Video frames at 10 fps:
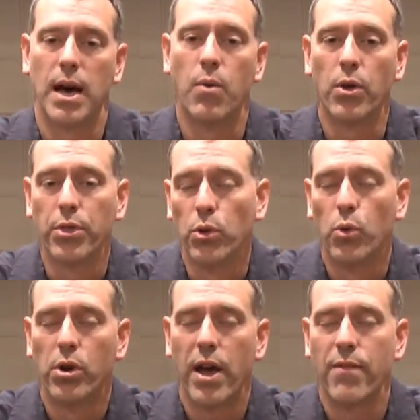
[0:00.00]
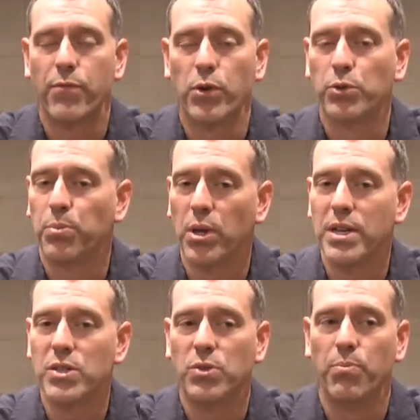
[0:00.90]
I want the Lord to have first
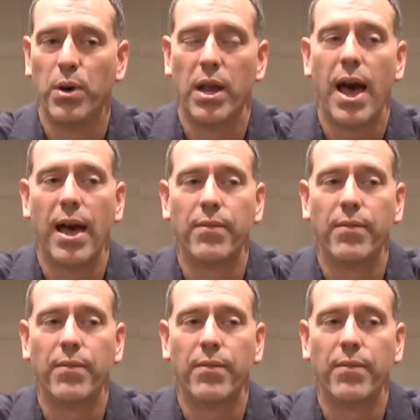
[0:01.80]
place, but